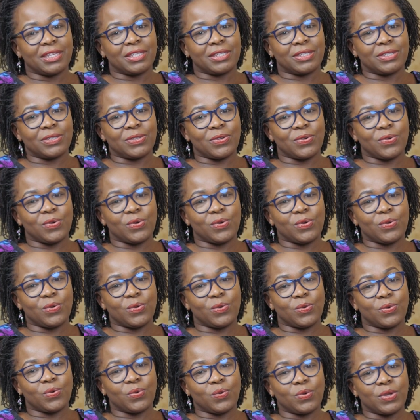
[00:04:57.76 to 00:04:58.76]

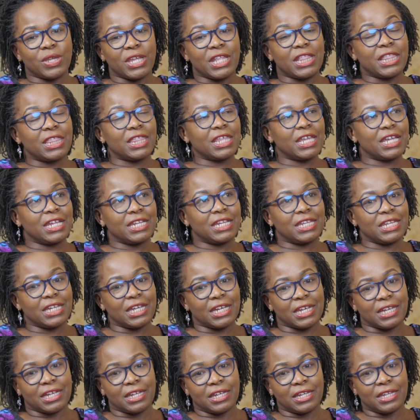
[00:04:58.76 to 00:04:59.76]
So in third
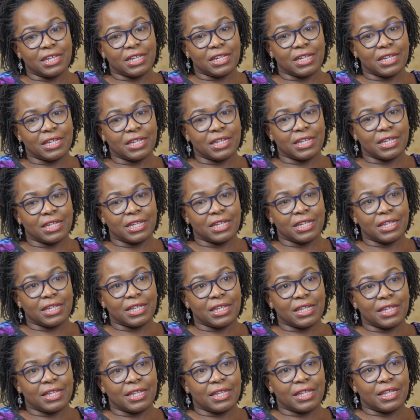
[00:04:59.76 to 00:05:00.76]
year,
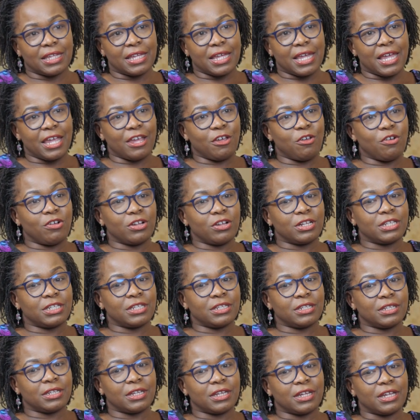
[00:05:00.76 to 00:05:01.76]
I
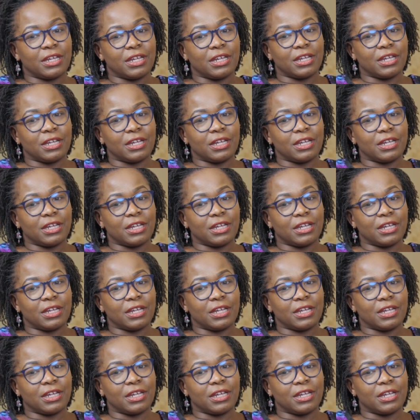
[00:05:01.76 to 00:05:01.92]
got